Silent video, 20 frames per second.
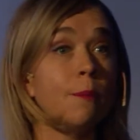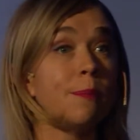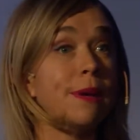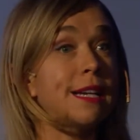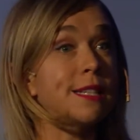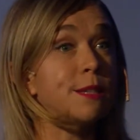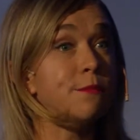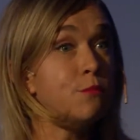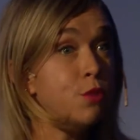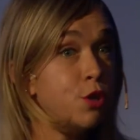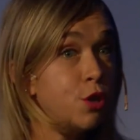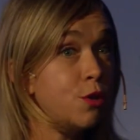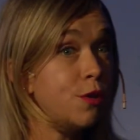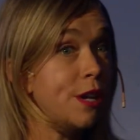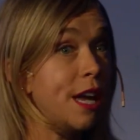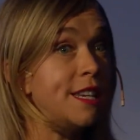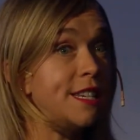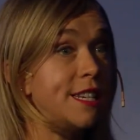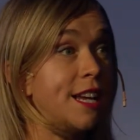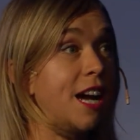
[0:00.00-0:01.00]
because mood
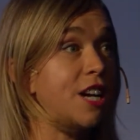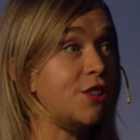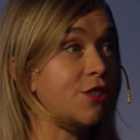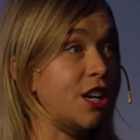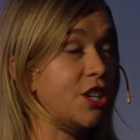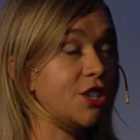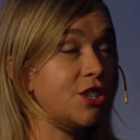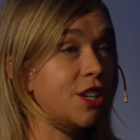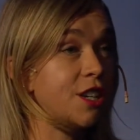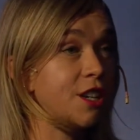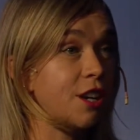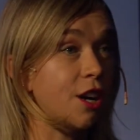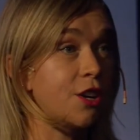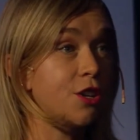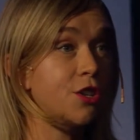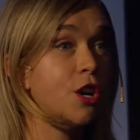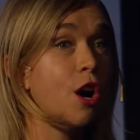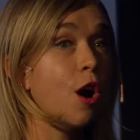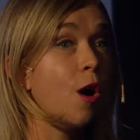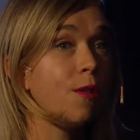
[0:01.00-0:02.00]
and dehydration are
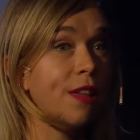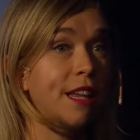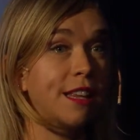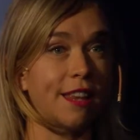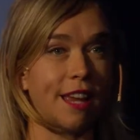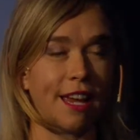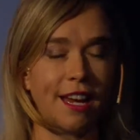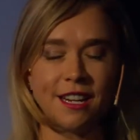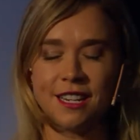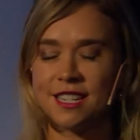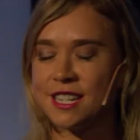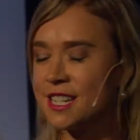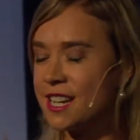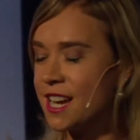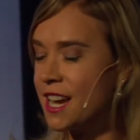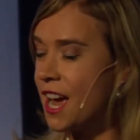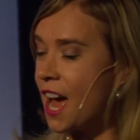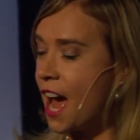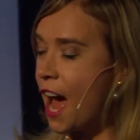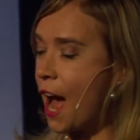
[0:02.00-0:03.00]
totally linked.
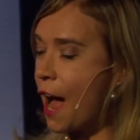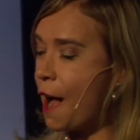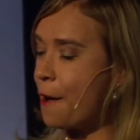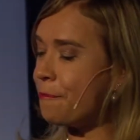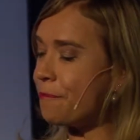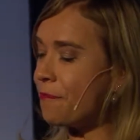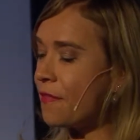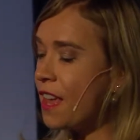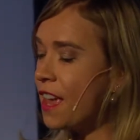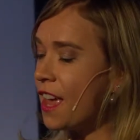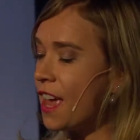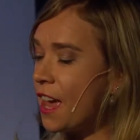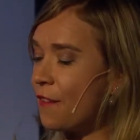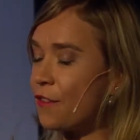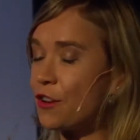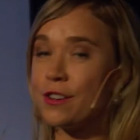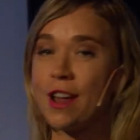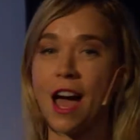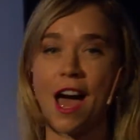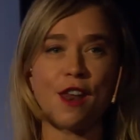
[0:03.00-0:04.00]
If
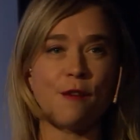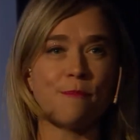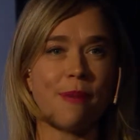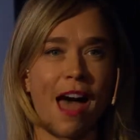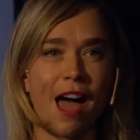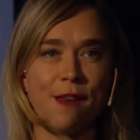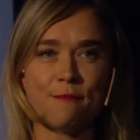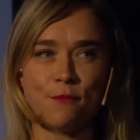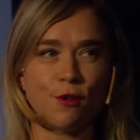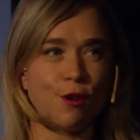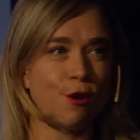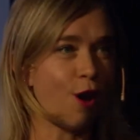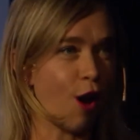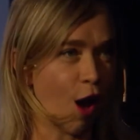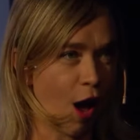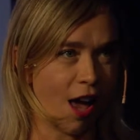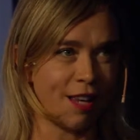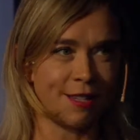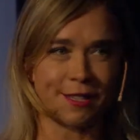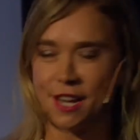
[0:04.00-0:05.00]
you're not in a bad mood,
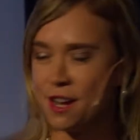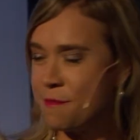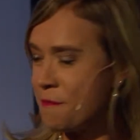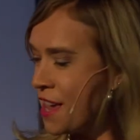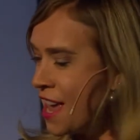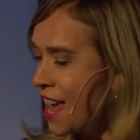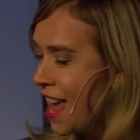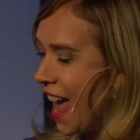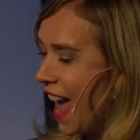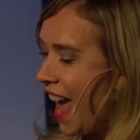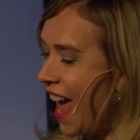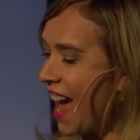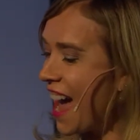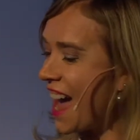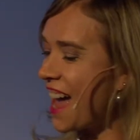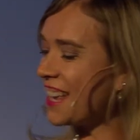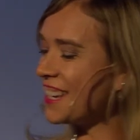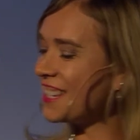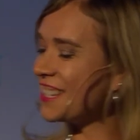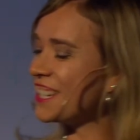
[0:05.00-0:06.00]
awesome.
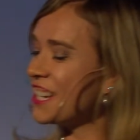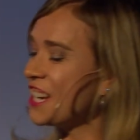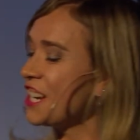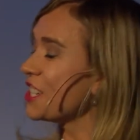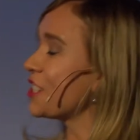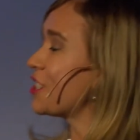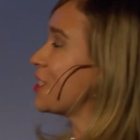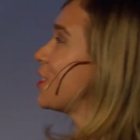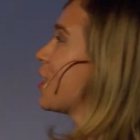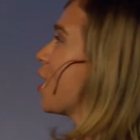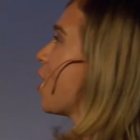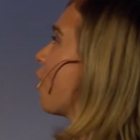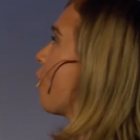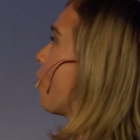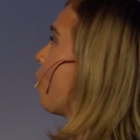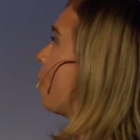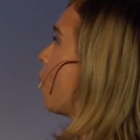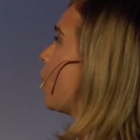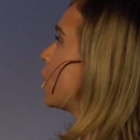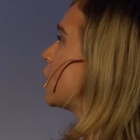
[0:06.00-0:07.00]
And so
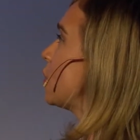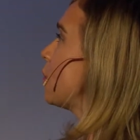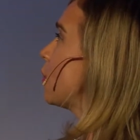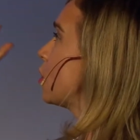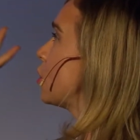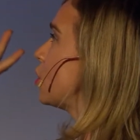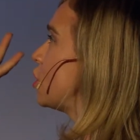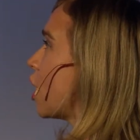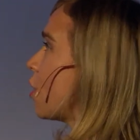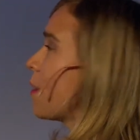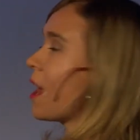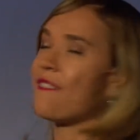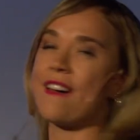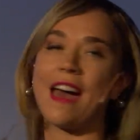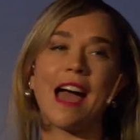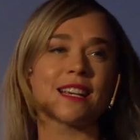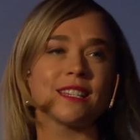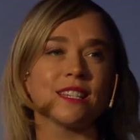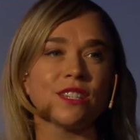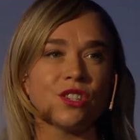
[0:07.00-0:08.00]
most people don't have
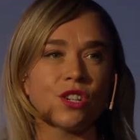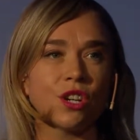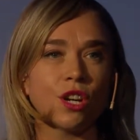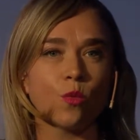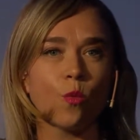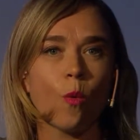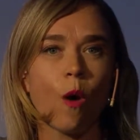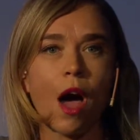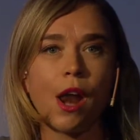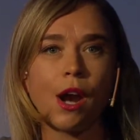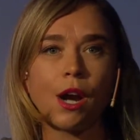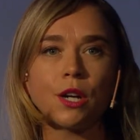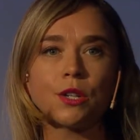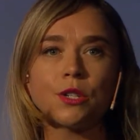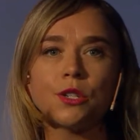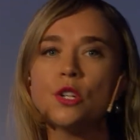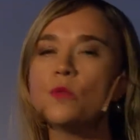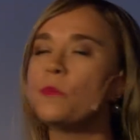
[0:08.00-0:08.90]
access to good water. 2